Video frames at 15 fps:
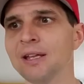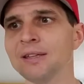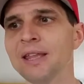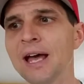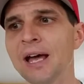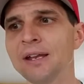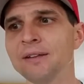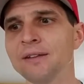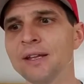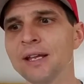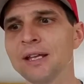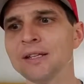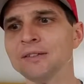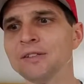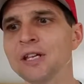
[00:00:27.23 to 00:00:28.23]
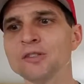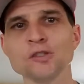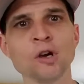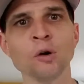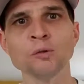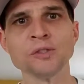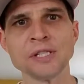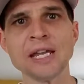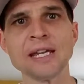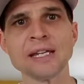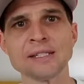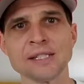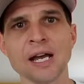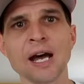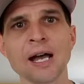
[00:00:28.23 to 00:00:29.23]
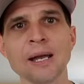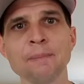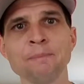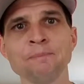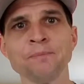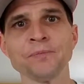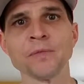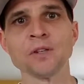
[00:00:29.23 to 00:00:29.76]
that they don't take time